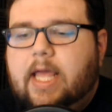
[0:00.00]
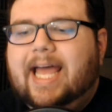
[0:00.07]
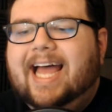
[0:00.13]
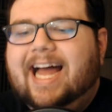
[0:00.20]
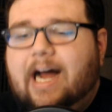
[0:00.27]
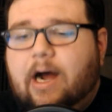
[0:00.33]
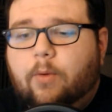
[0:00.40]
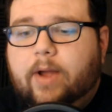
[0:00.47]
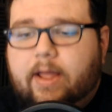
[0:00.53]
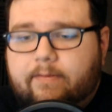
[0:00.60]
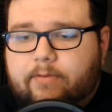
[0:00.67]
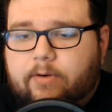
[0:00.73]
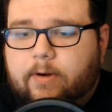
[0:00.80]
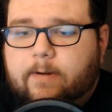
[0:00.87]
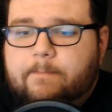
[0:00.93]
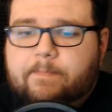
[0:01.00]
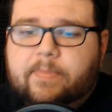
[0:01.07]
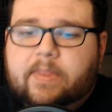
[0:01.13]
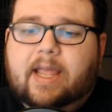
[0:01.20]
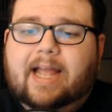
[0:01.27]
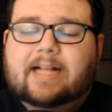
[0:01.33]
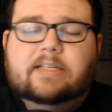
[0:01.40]
However,
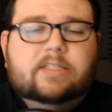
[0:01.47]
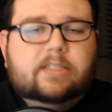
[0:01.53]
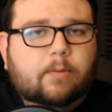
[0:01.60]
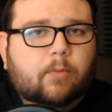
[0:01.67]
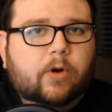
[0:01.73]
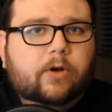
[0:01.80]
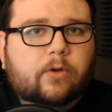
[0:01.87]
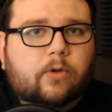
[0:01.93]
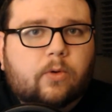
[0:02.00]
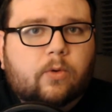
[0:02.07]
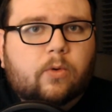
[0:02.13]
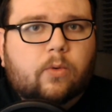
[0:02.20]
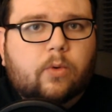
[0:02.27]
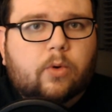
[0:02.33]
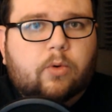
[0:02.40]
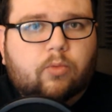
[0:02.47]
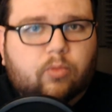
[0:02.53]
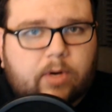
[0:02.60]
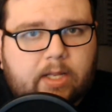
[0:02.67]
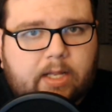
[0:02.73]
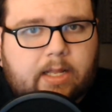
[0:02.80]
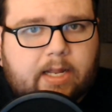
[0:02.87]
as someone who
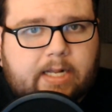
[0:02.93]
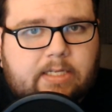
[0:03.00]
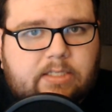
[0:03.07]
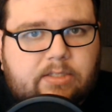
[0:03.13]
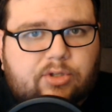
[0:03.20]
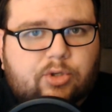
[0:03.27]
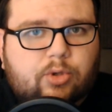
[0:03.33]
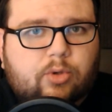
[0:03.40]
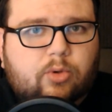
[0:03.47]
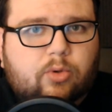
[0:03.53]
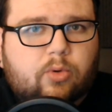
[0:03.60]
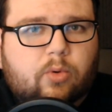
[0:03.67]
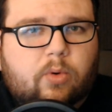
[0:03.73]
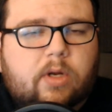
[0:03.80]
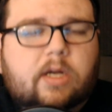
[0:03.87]
really likes to